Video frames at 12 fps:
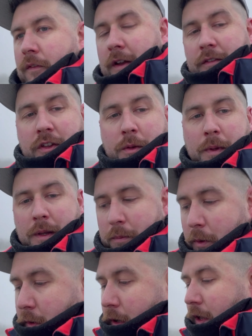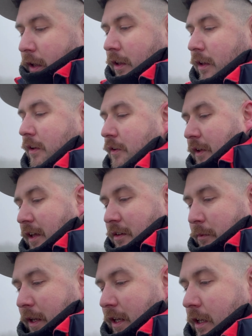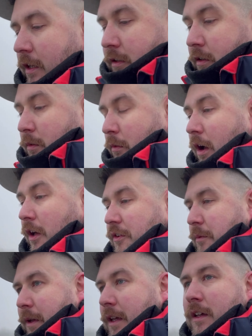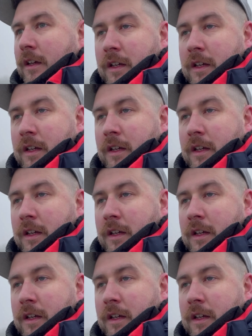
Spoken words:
had a few people say to me or ask me